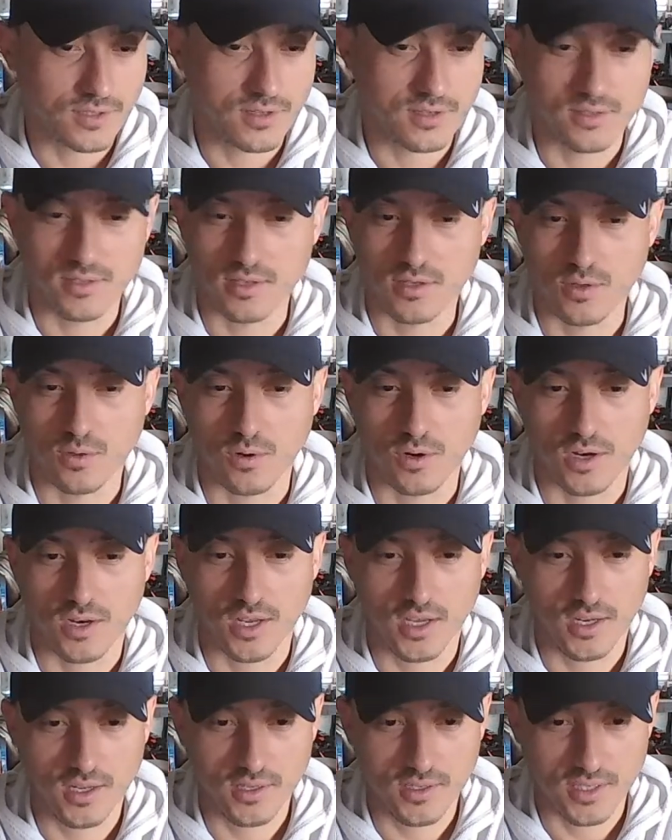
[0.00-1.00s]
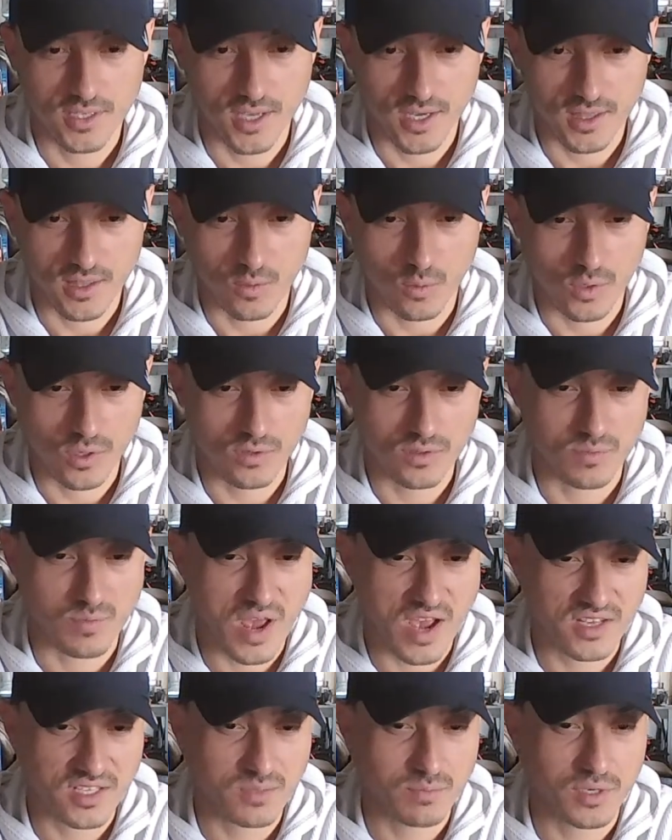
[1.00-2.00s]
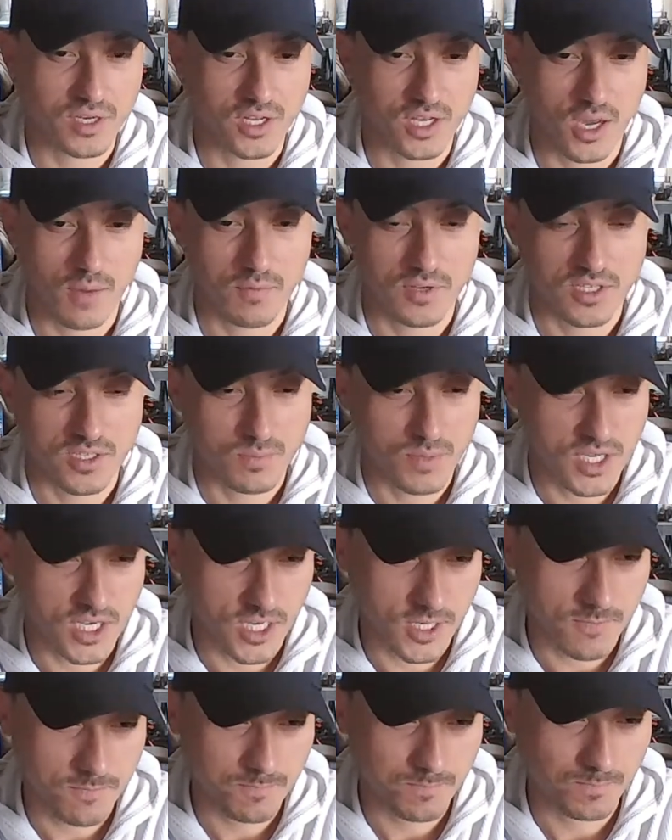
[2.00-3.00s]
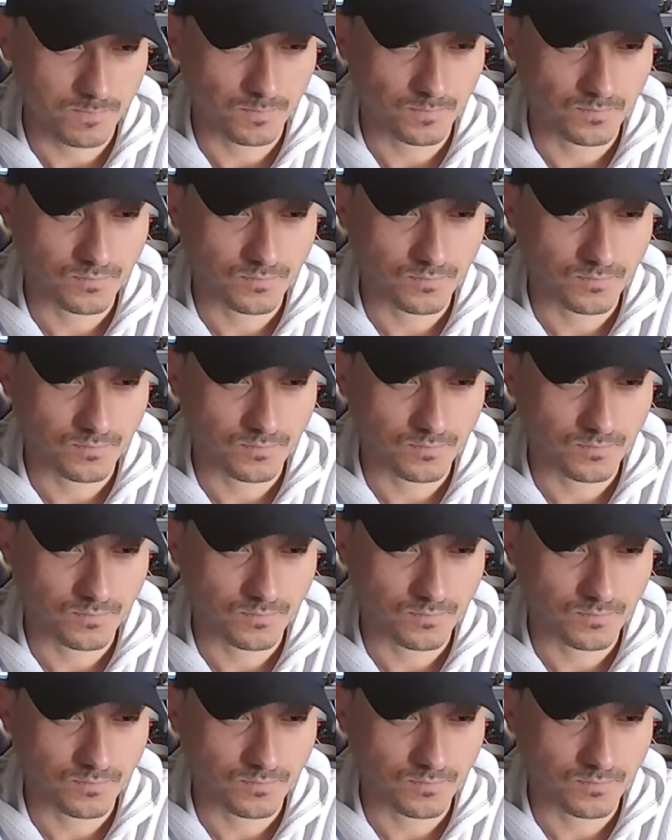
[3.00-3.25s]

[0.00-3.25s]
This is the torque needed to get the wheel's mass spinning up to speed.